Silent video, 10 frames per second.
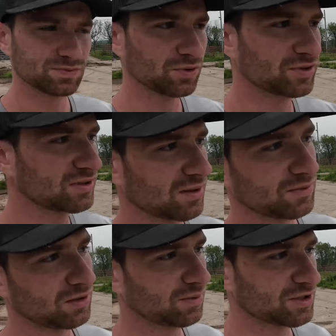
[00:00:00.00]
bull did come
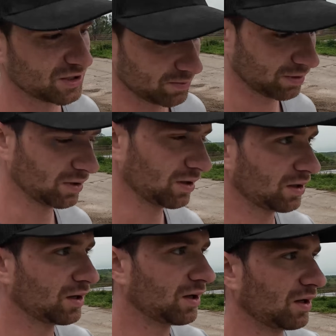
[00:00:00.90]
a little bit cheaper,
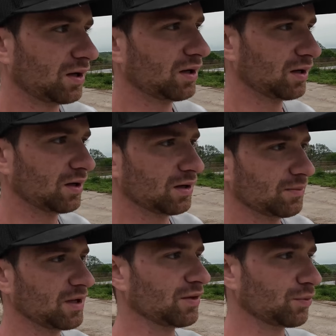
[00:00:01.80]

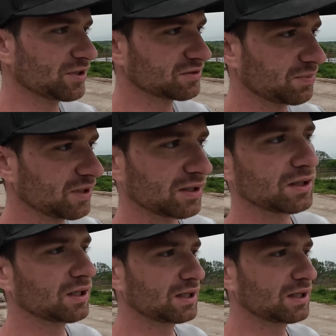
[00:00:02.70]
and the reason being,